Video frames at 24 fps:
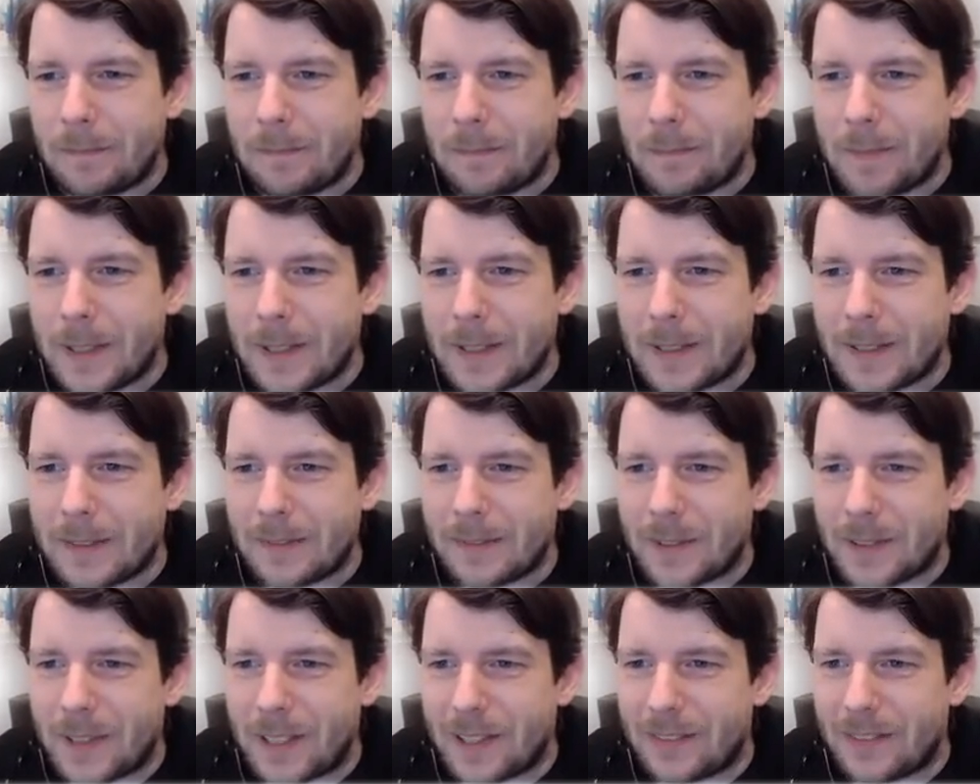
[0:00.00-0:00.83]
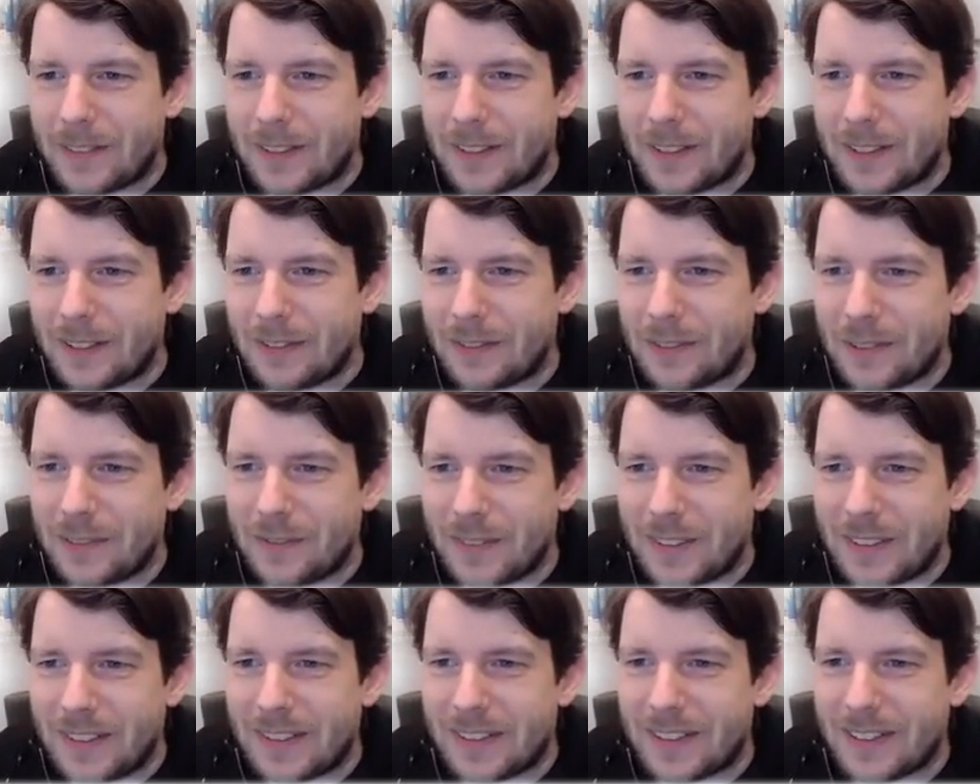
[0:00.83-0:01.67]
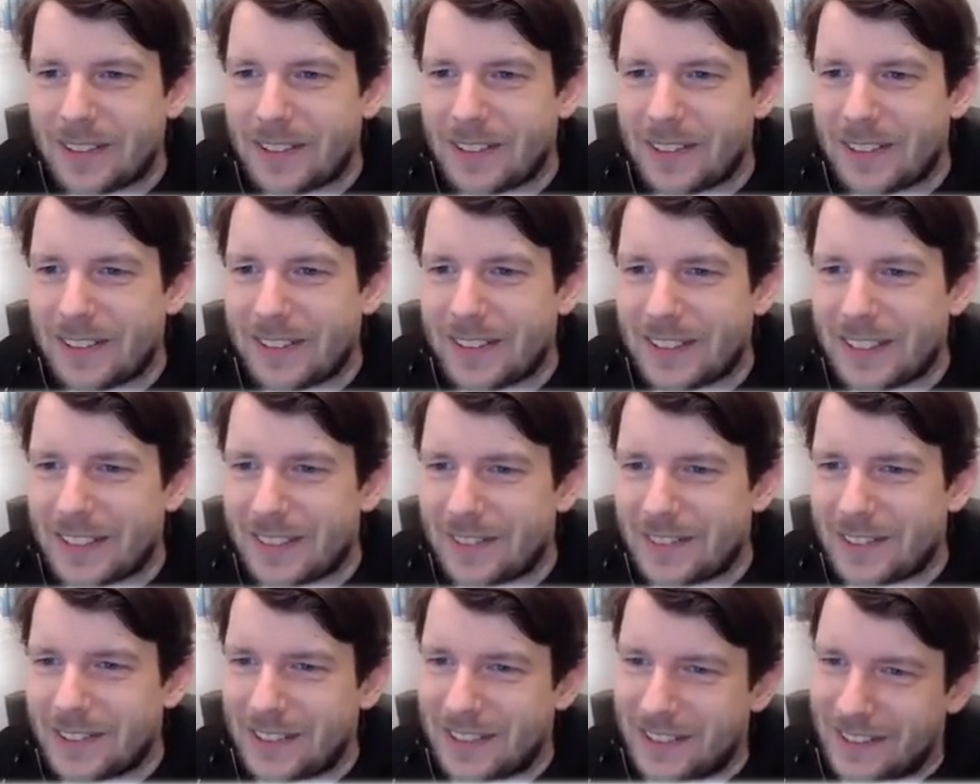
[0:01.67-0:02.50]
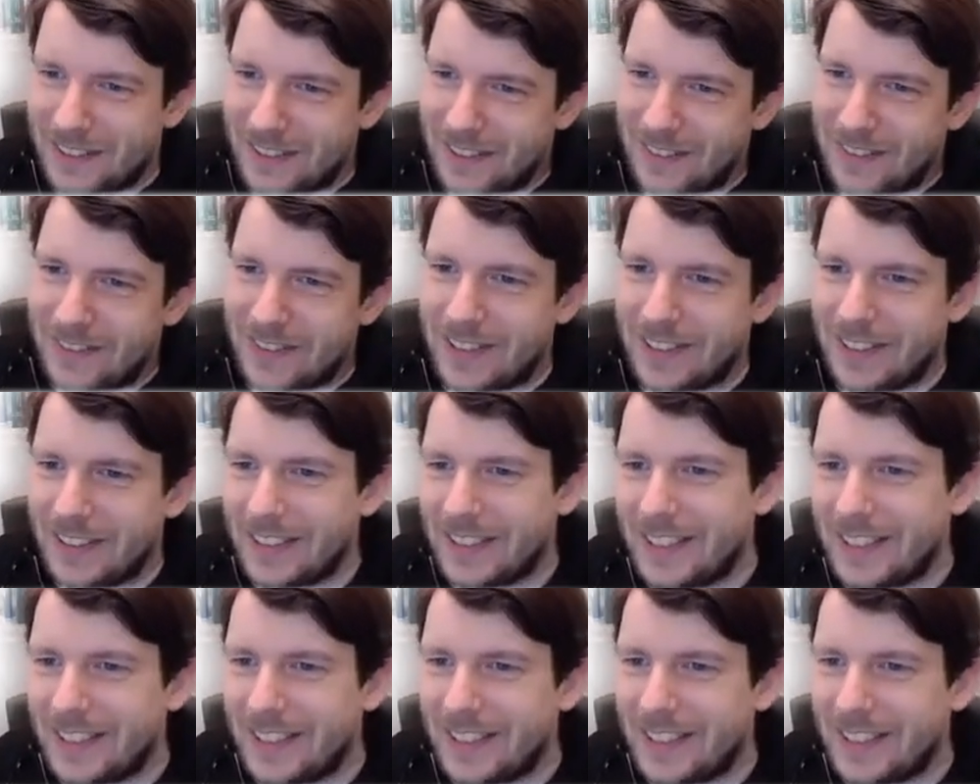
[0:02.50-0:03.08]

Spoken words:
Built-in privacy if you miss the call setter during interception.